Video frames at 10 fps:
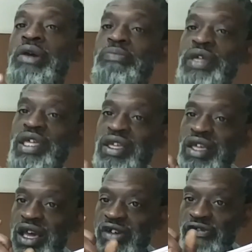be
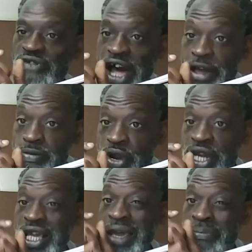
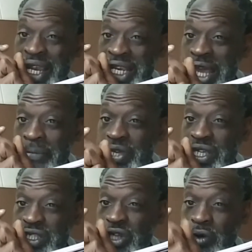vibrating and may not
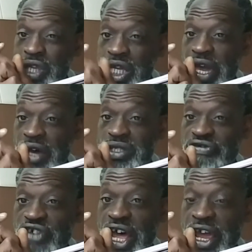be totally
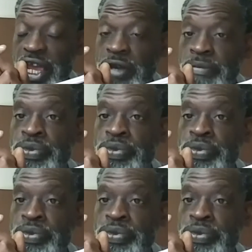calcified,